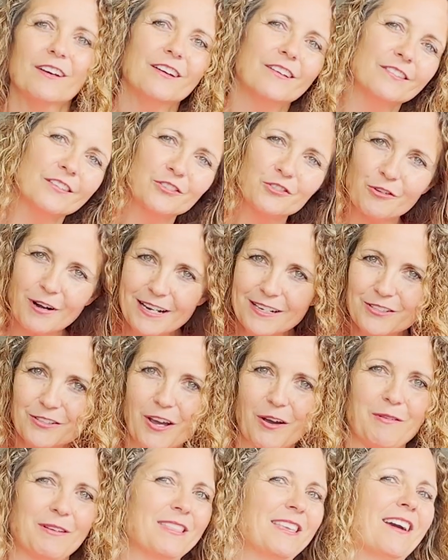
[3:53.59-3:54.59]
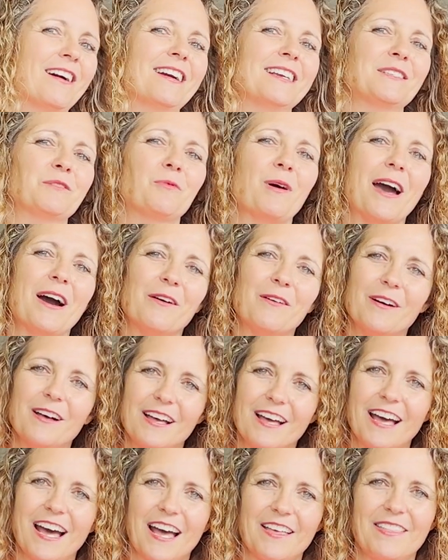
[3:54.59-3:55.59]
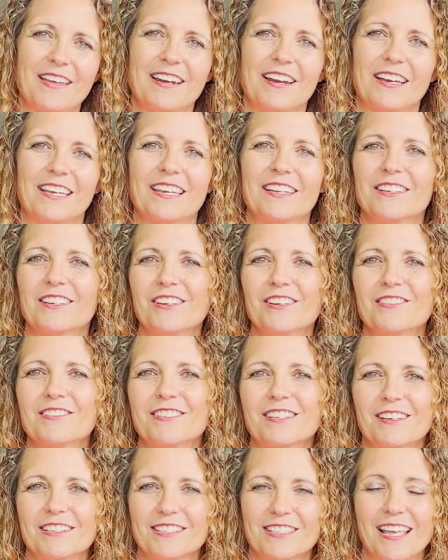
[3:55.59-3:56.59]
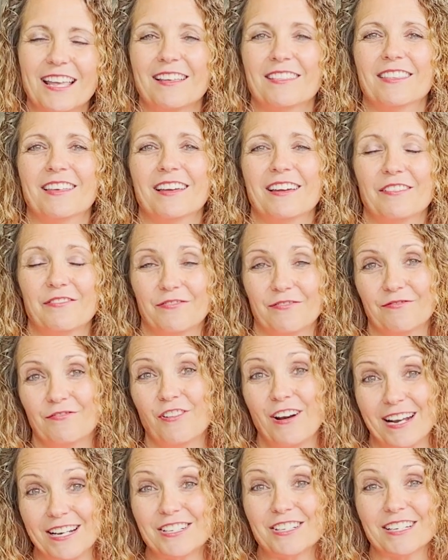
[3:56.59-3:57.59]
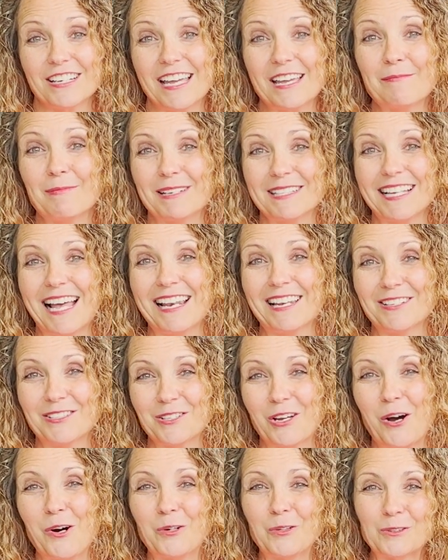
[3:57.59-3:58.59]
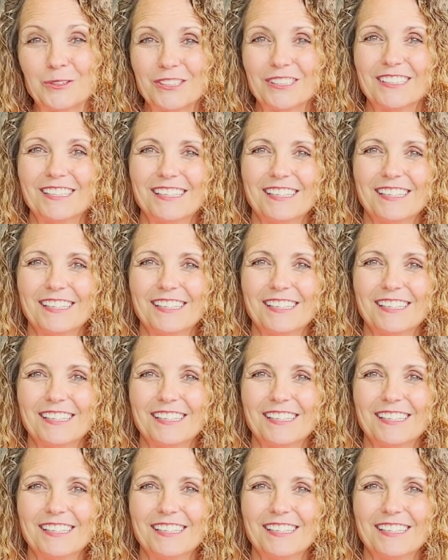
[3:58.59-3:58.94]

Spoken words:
The drinks go in the ice well, and then I can use the fridge to keep my salads cold.